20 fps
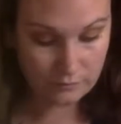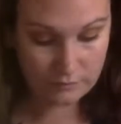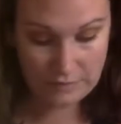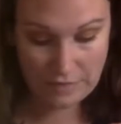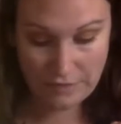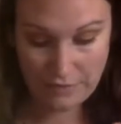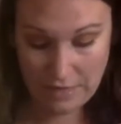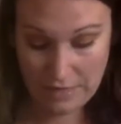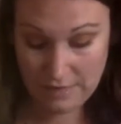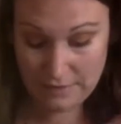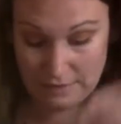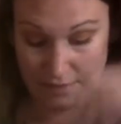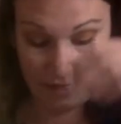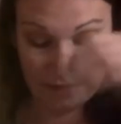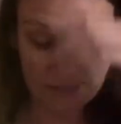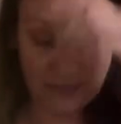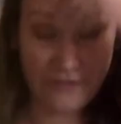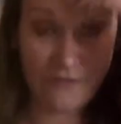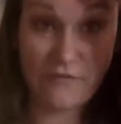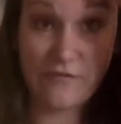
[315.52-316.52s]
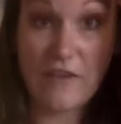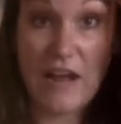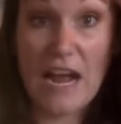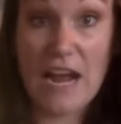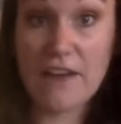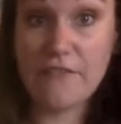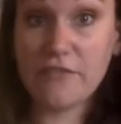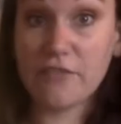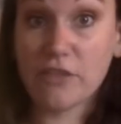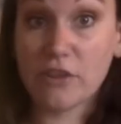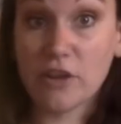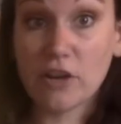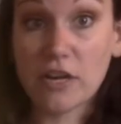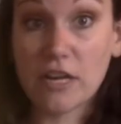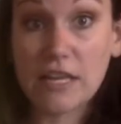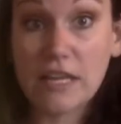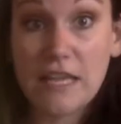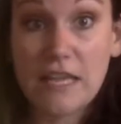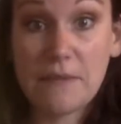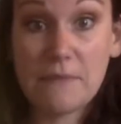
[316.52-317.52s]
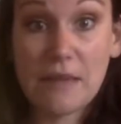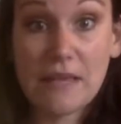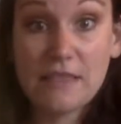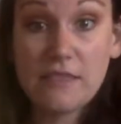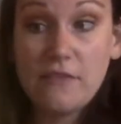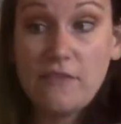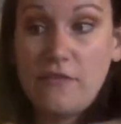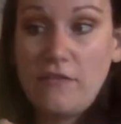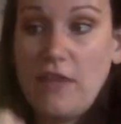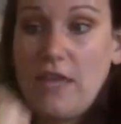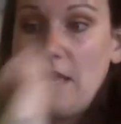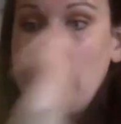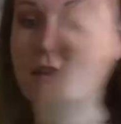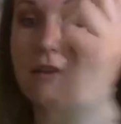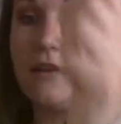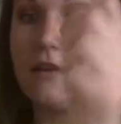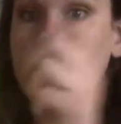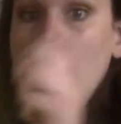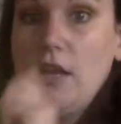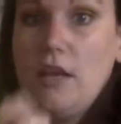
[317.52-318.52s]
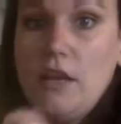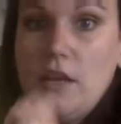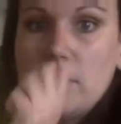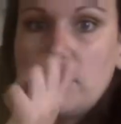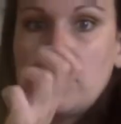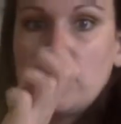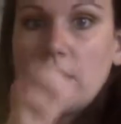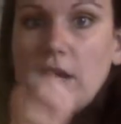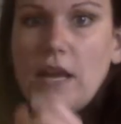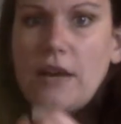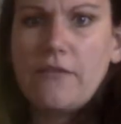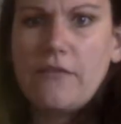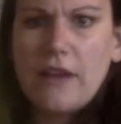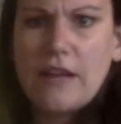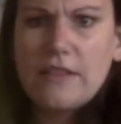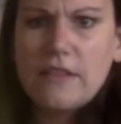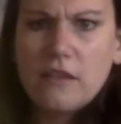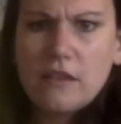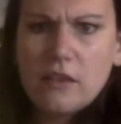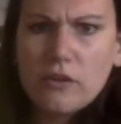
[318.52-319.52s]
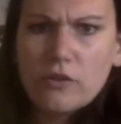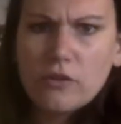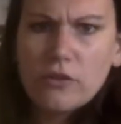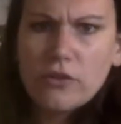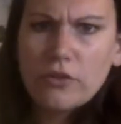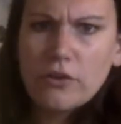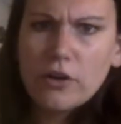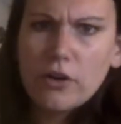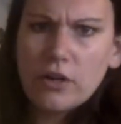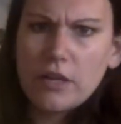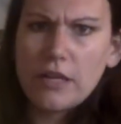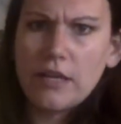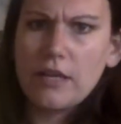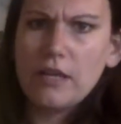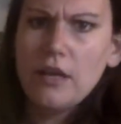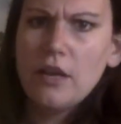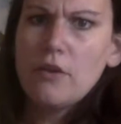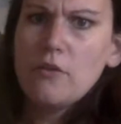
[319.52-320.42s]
Then it says at 5:30, he met the fin. So we got to find the little 30.